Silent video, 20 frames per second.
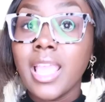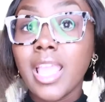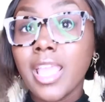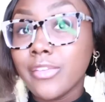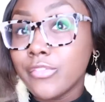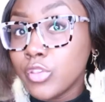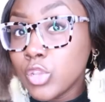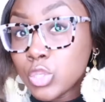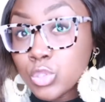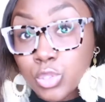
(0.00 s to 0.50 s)

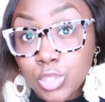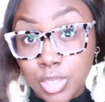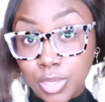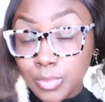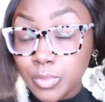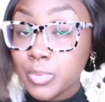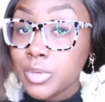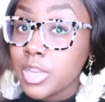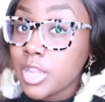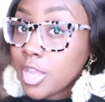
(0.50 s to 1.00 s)
if you
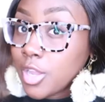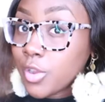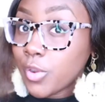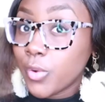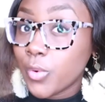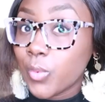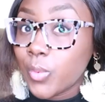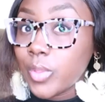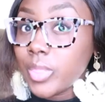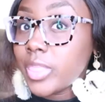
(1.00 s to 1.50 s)
don't
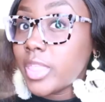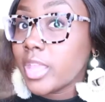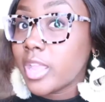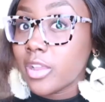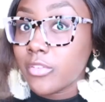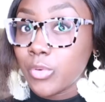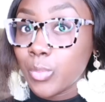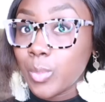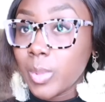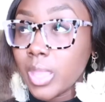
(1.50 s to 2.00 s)
know the
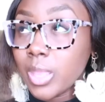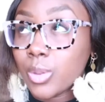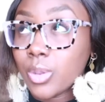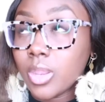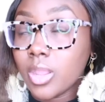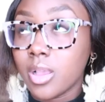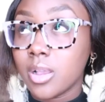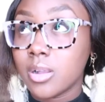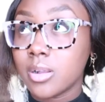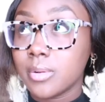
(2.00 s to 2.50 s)
government
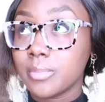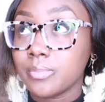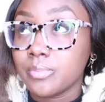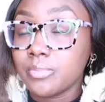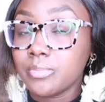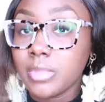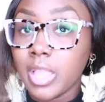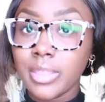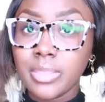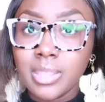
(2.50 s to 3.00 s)
um
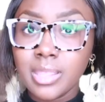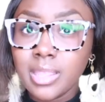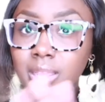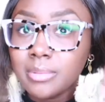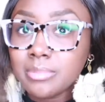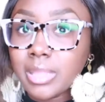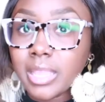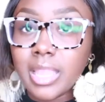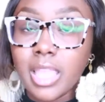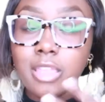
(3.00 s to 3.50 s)
i think
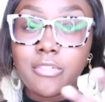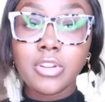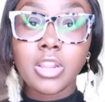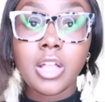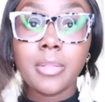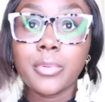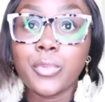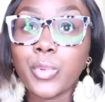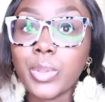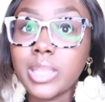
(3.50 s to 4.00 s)
couple, like every
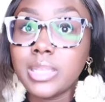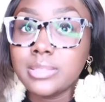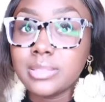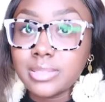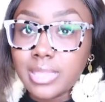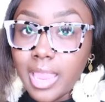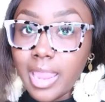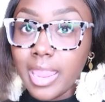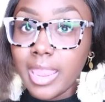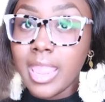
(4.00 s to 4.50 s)
couple weeks
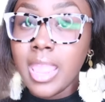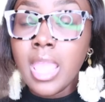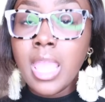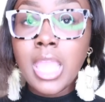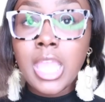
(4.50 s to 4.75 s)
they